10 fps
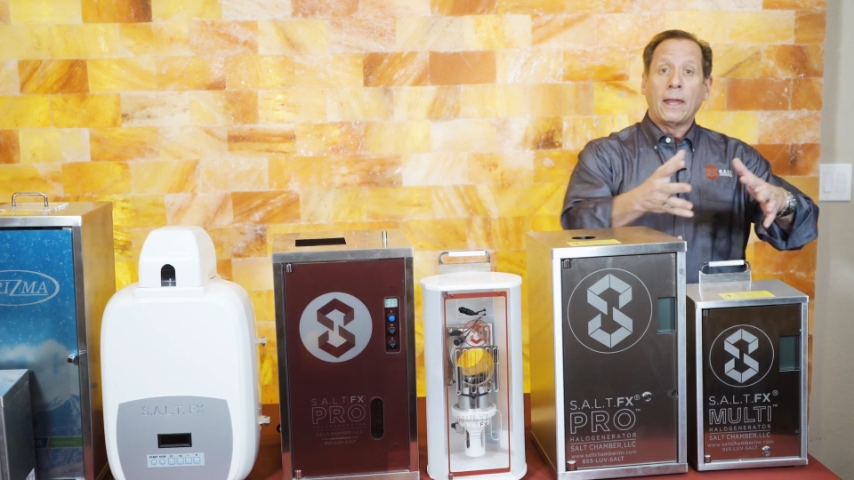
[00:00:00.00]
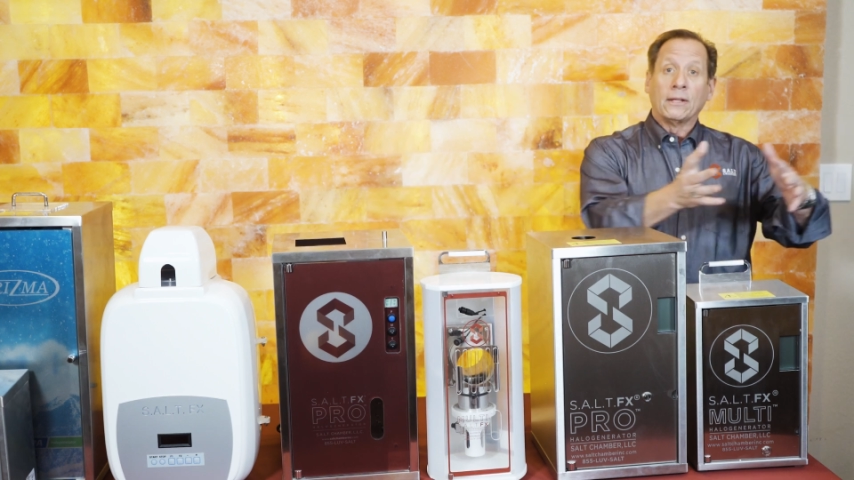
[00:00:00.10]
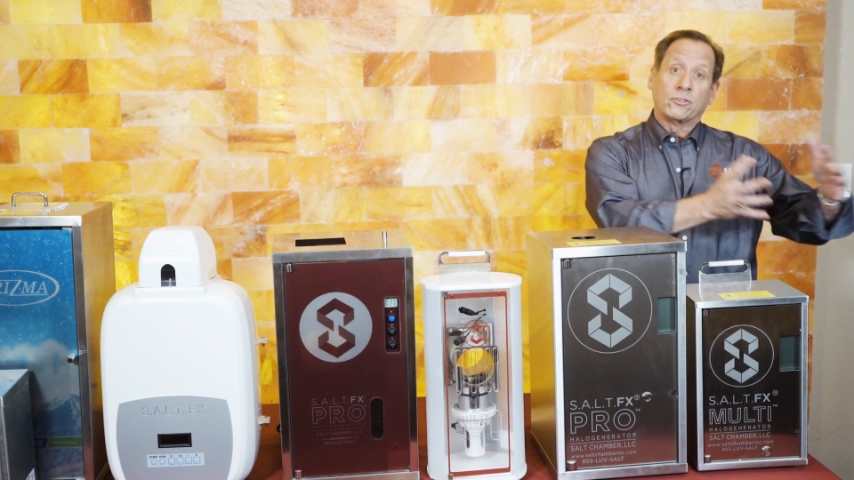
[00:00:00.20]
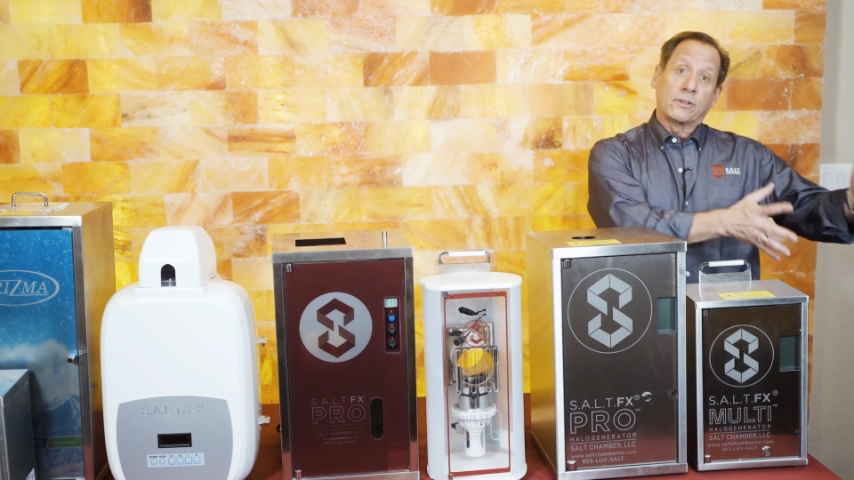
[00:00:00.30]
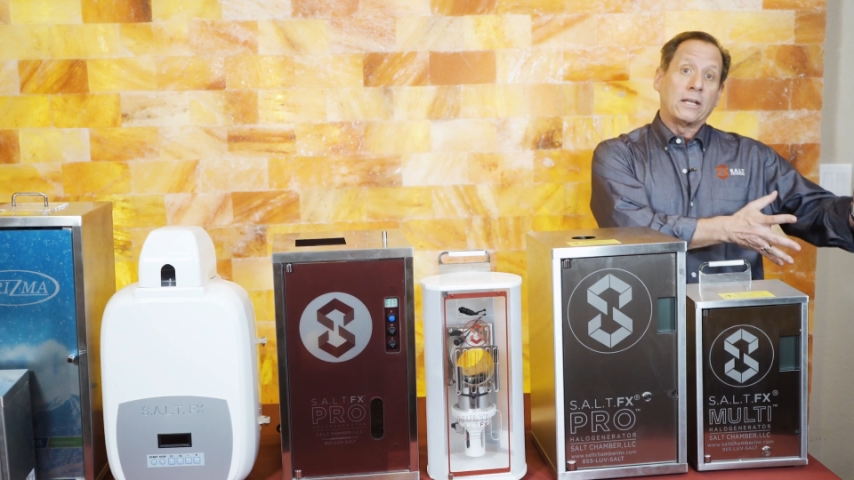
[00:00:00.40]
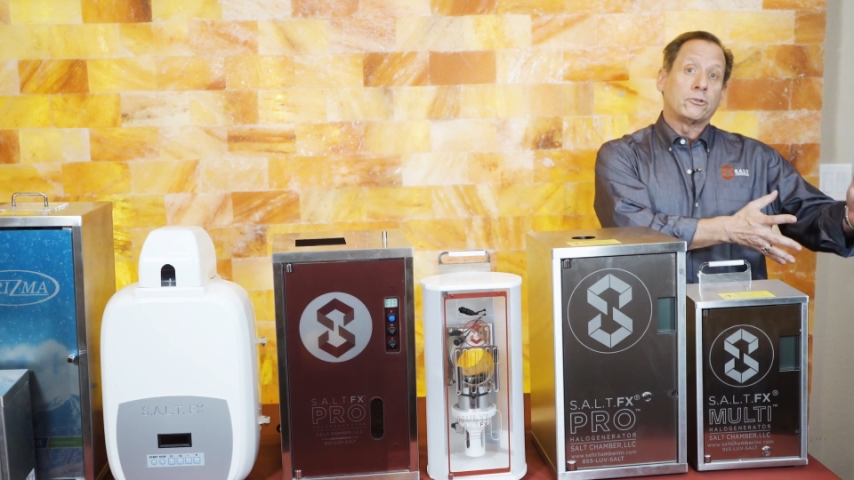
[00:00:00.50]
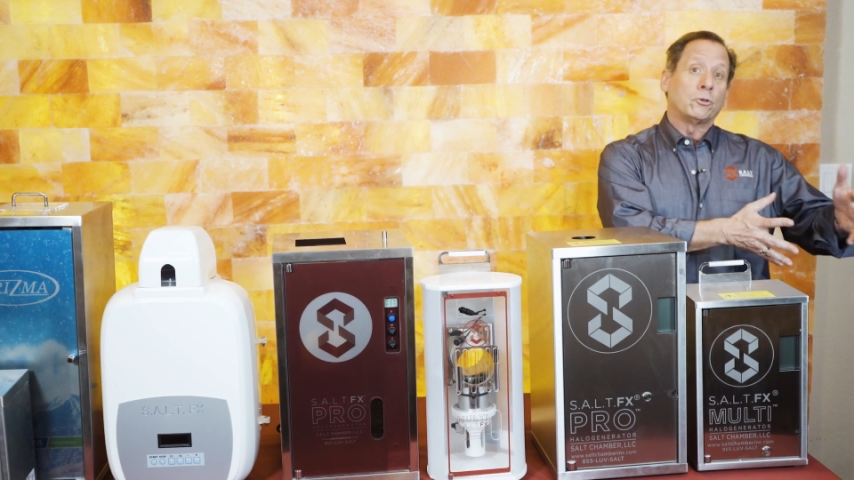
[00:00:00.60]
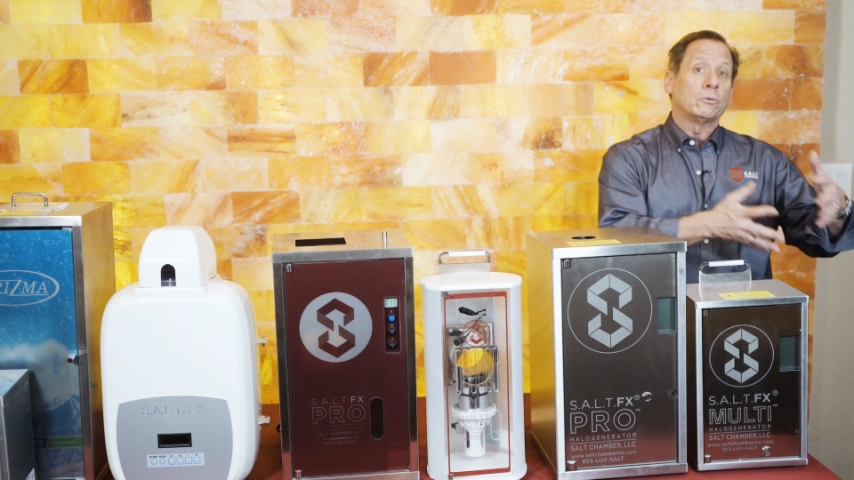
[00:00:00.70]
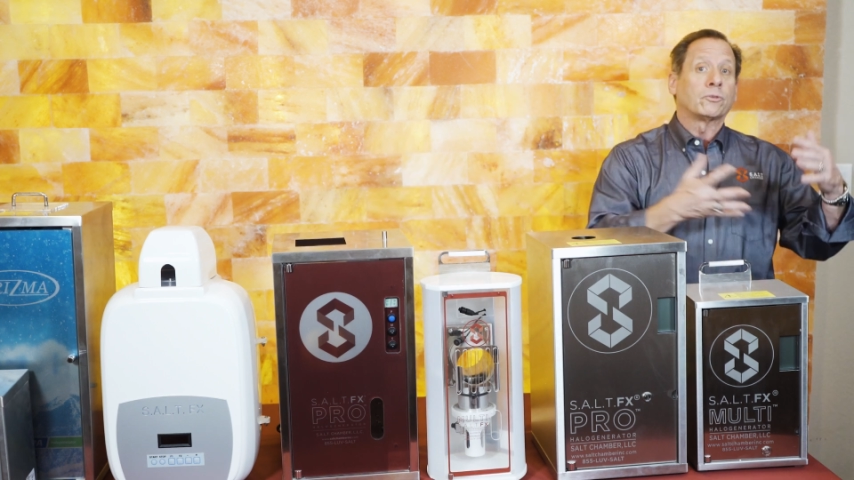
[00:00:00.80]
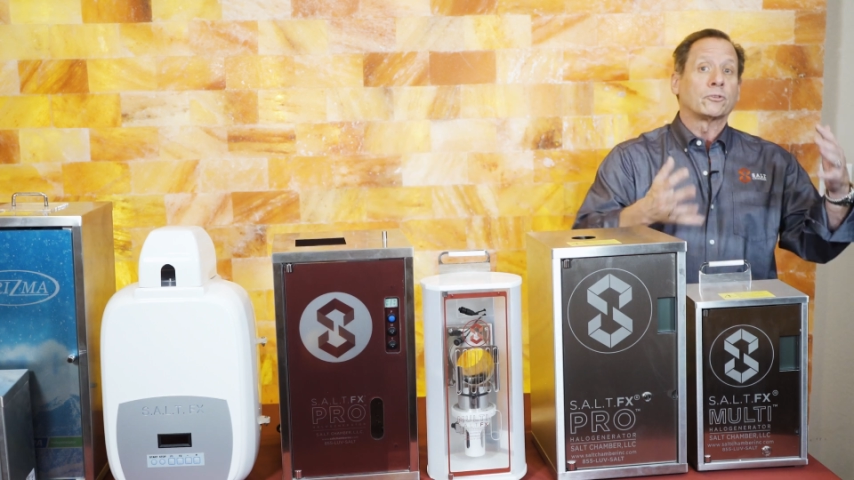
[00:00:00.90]
and stay
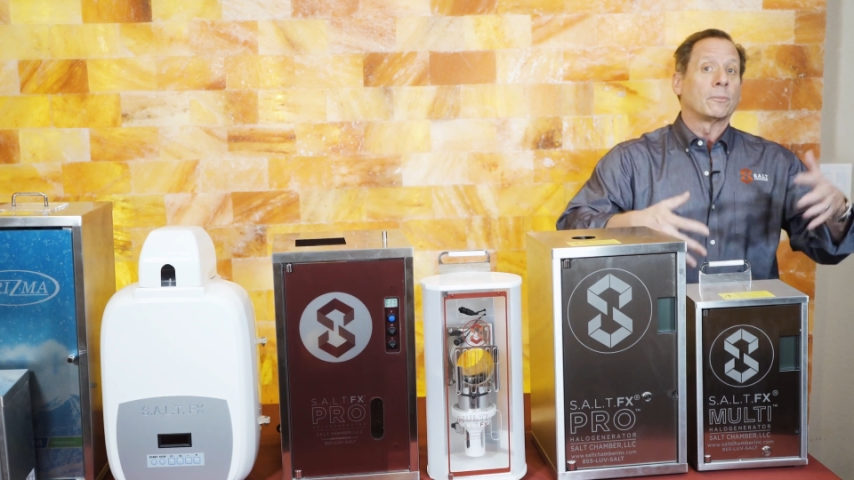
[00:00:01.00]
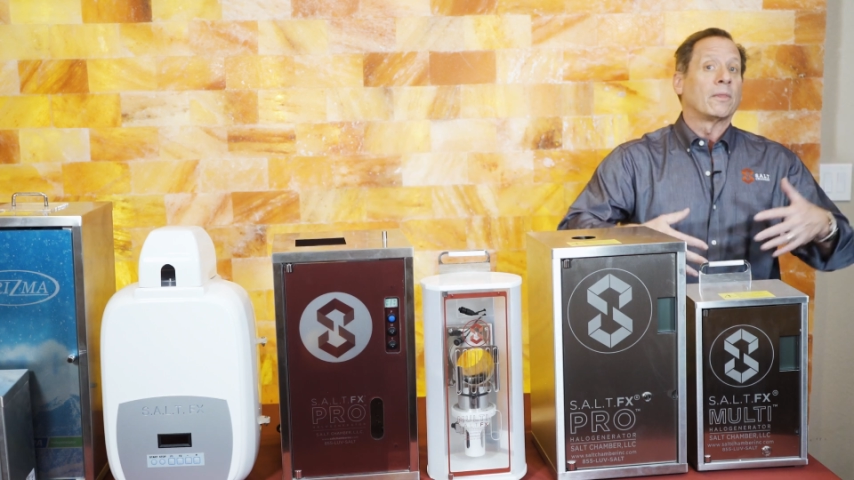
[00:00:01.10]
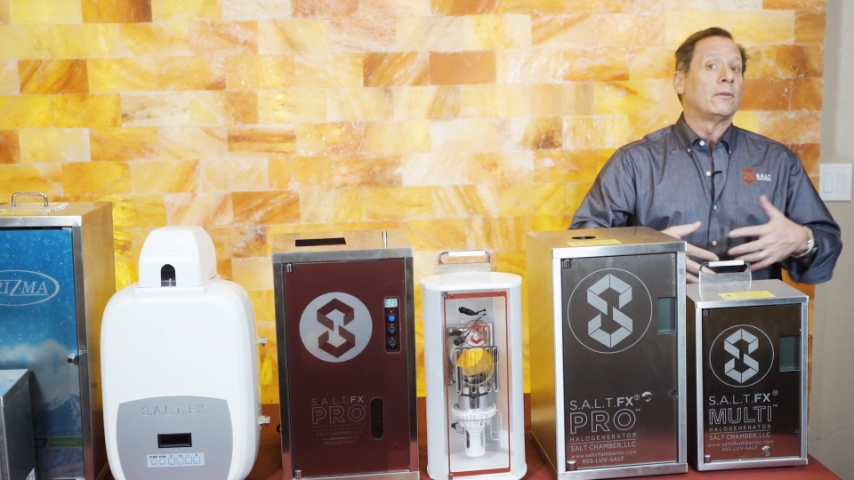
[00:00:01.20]
tuned for some of